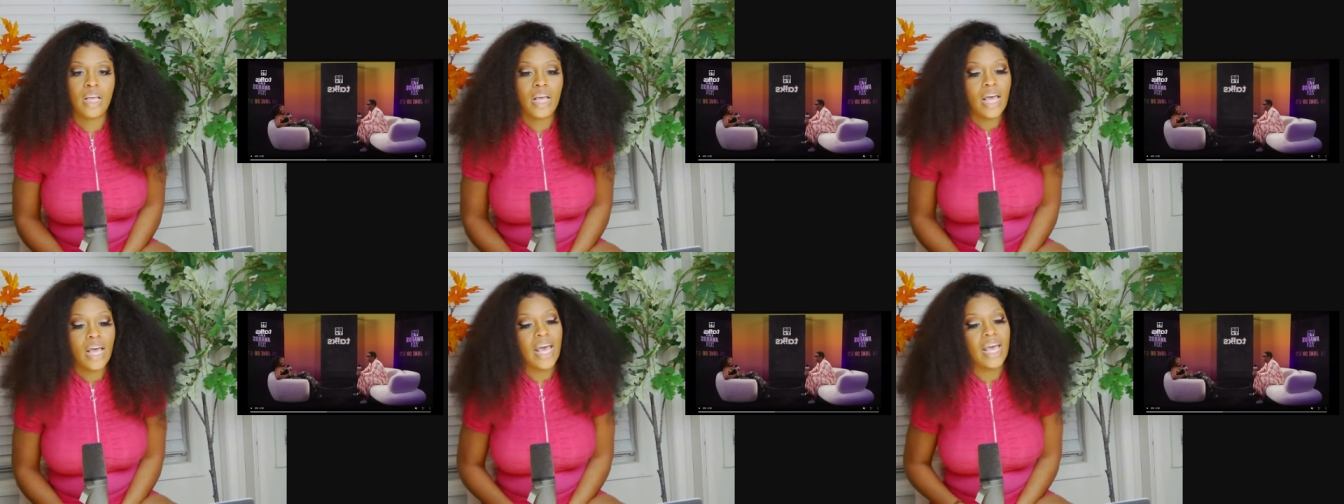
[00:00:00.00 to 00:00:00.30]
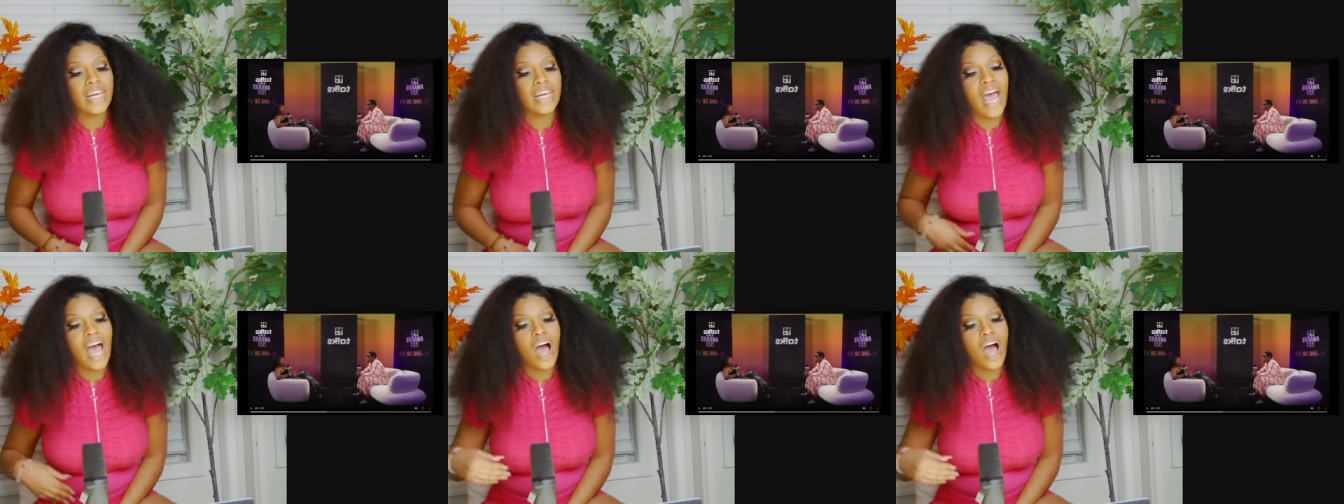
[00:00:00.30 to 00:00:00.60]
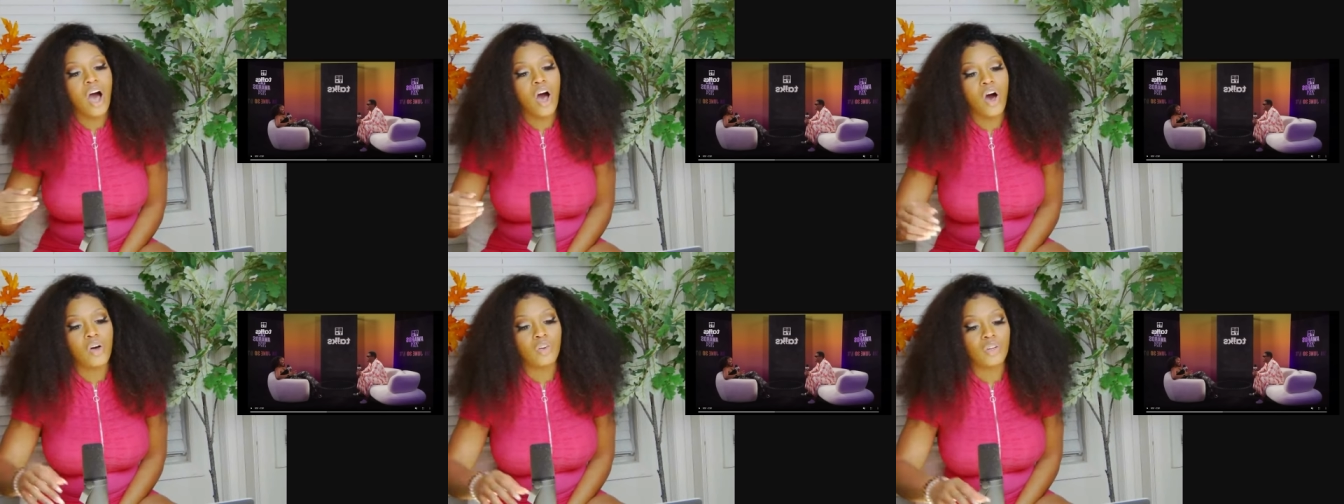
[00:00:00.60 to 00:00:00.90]
And not
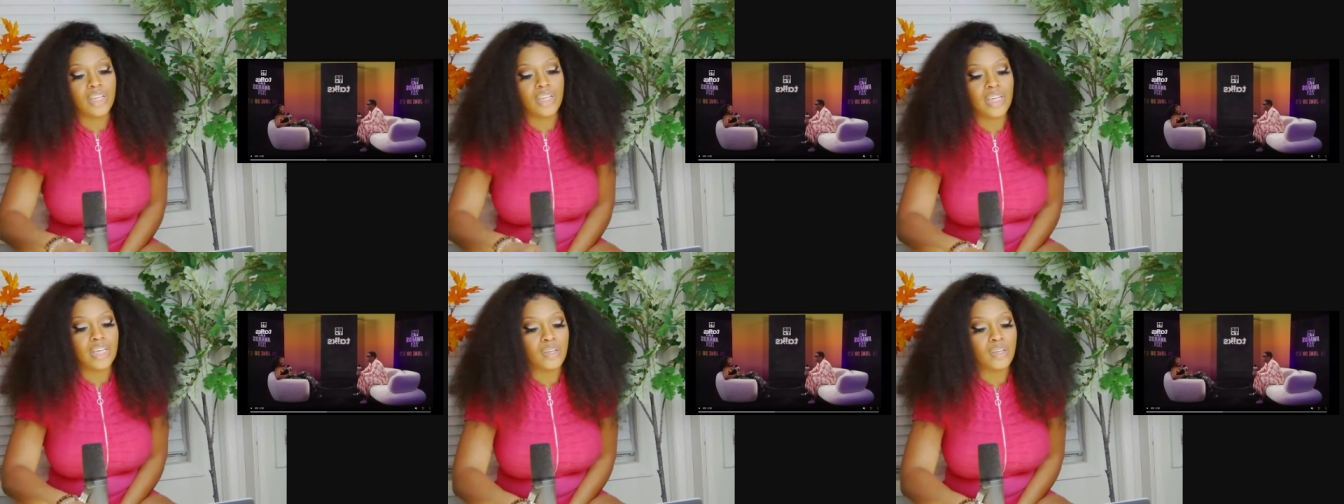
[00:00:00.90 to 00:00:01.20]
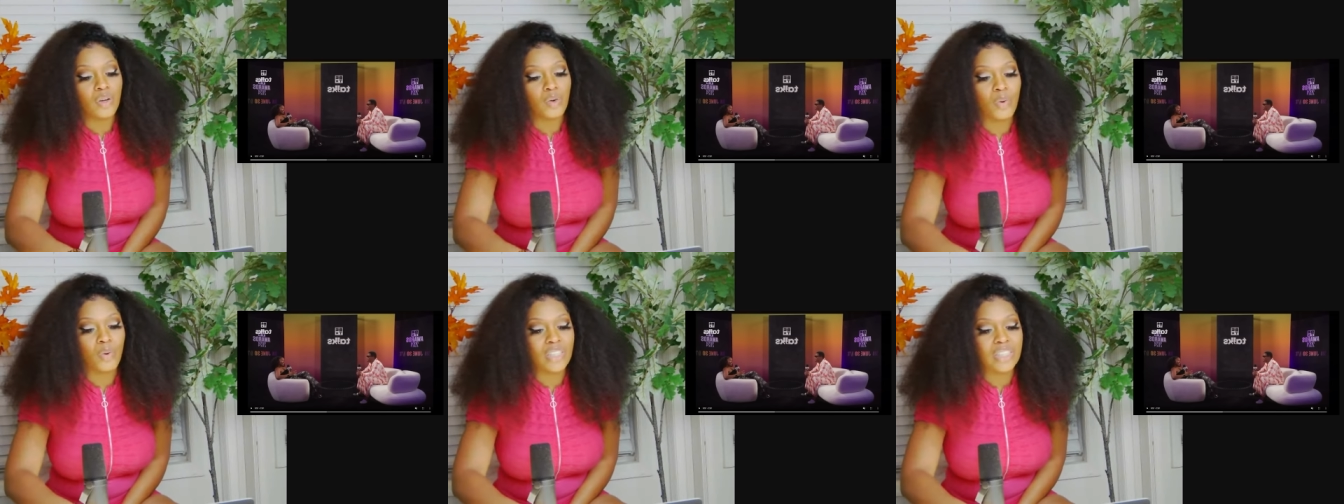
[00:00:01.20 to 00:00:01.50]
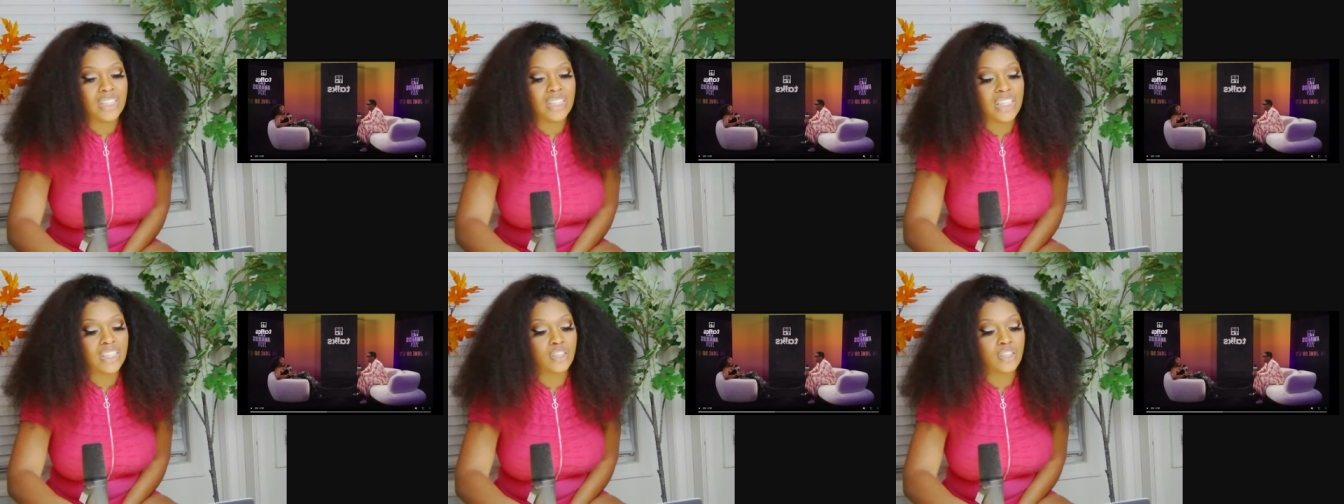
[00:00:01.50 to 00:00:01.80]
only
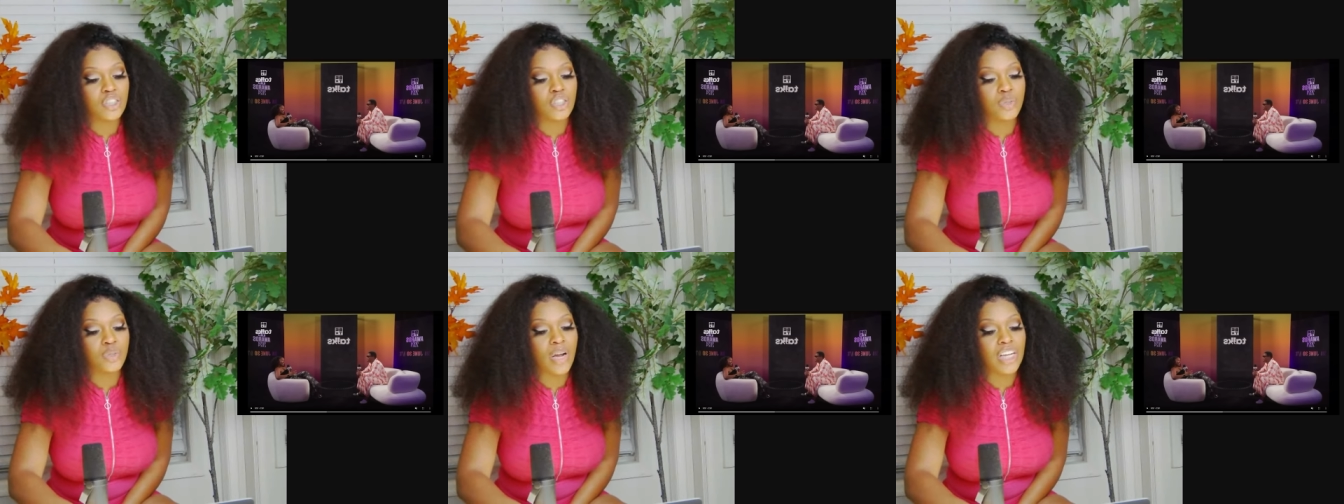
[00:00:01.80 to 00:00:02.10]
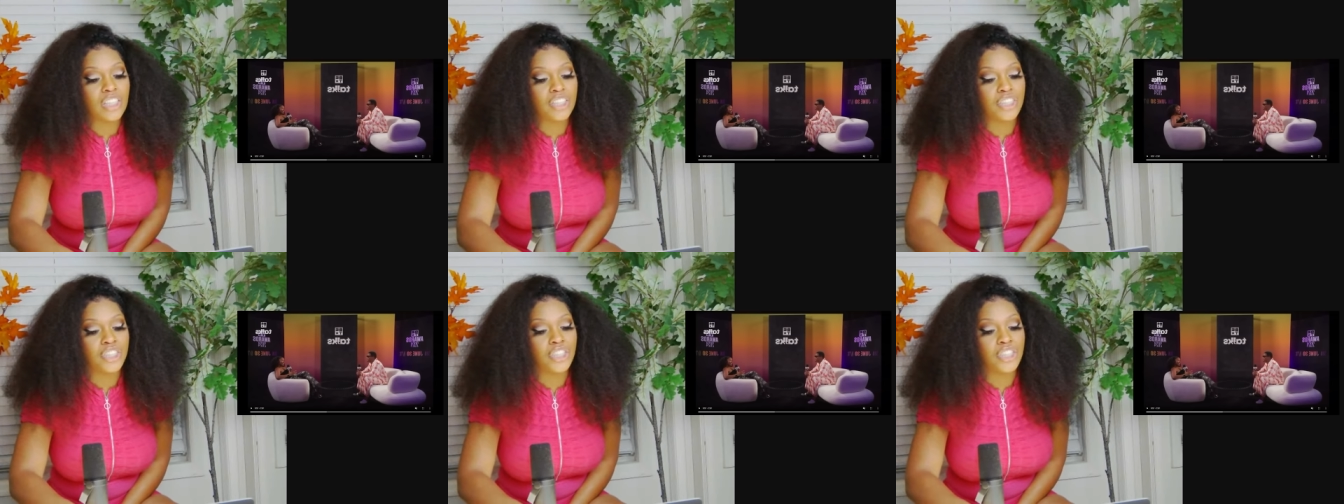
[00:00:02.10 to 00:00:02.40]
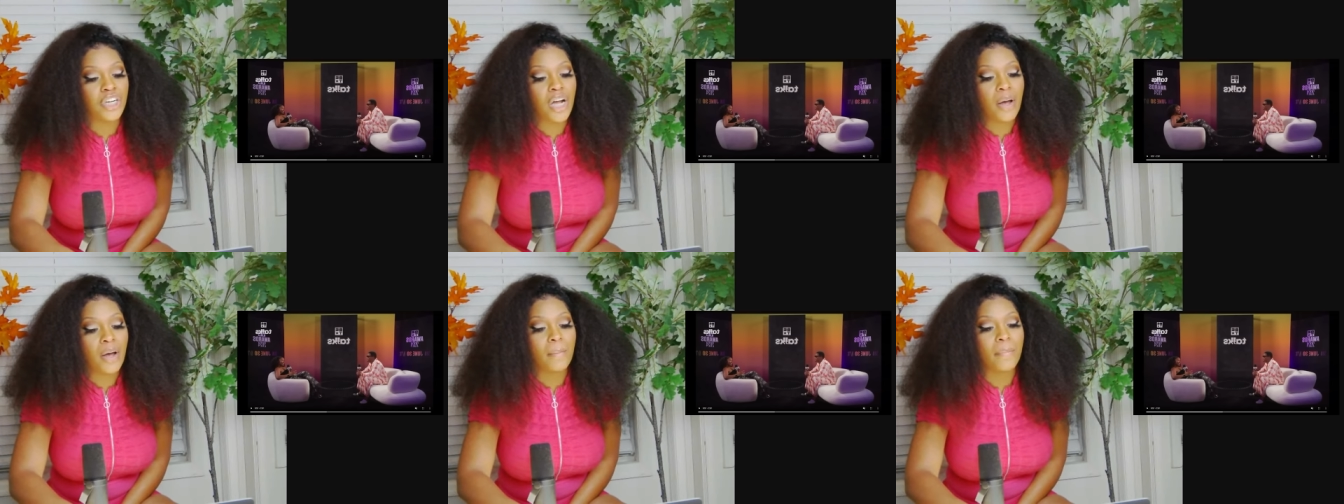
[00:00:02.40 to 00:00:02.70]
was he the treasure,
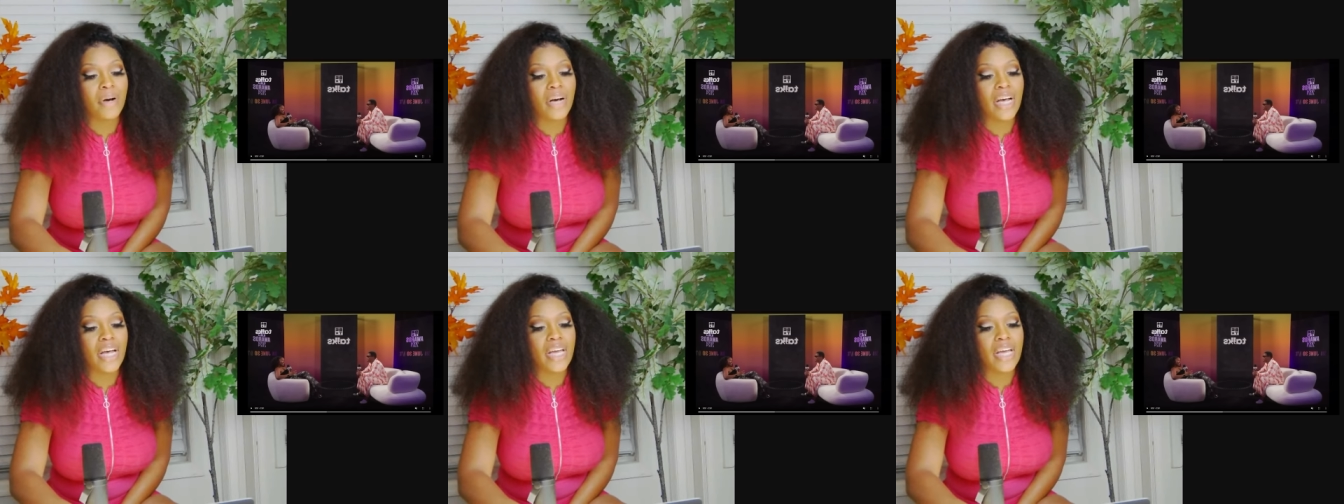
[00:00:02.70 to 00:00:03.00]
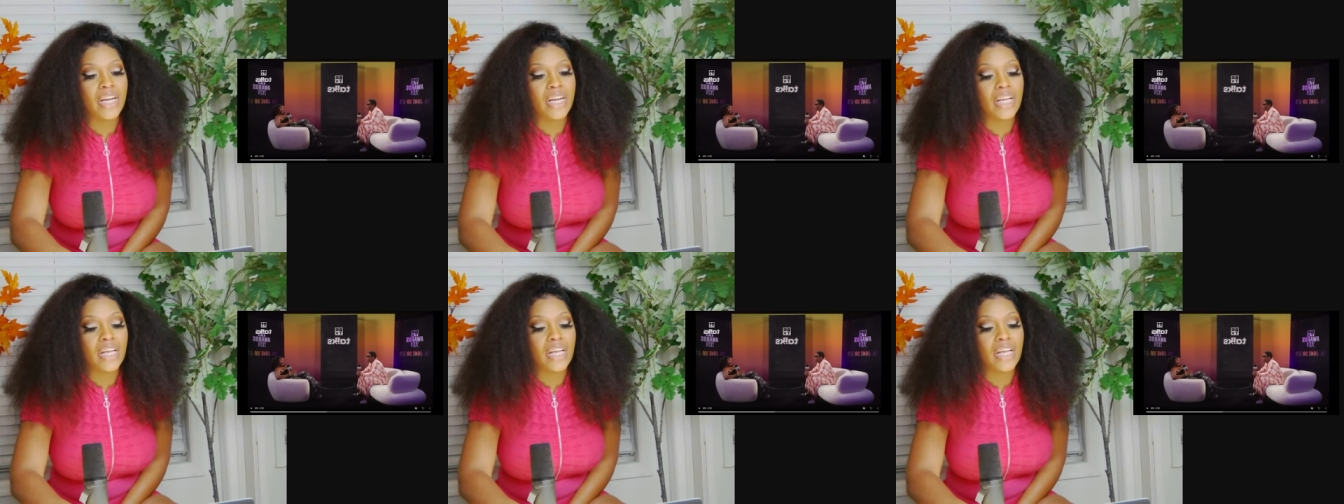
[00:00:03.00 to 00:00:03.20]
but